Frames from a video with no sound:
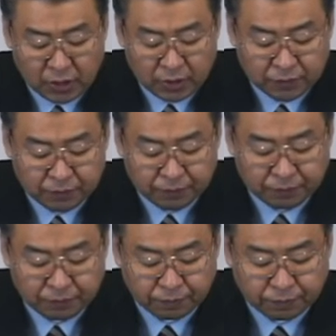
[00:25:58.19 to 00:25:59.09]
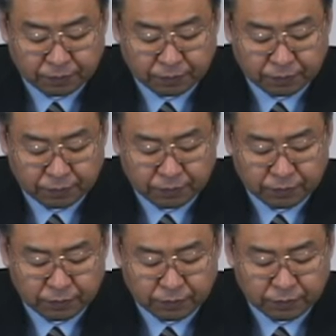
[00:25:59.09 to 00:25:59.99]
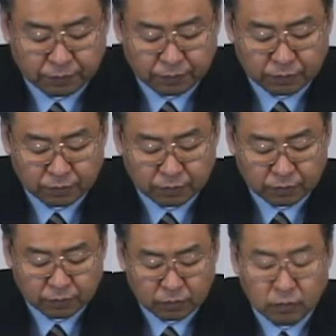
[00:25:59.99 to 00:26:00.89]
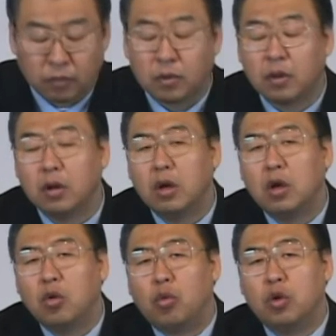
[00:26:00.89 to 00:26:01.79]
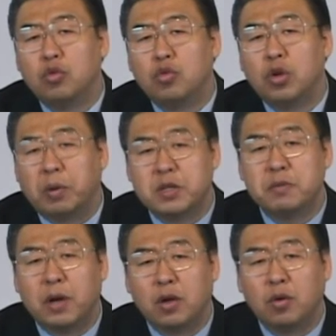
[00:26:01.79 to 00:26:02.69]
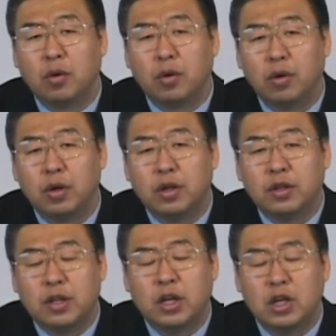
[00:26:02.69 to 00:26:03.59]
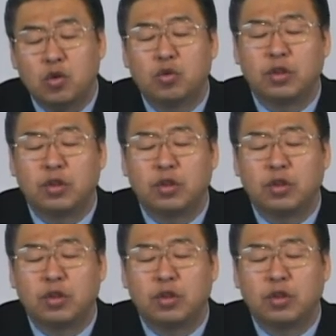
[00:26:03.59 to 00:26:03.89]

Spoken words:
However, if it was known that the bull had the habit of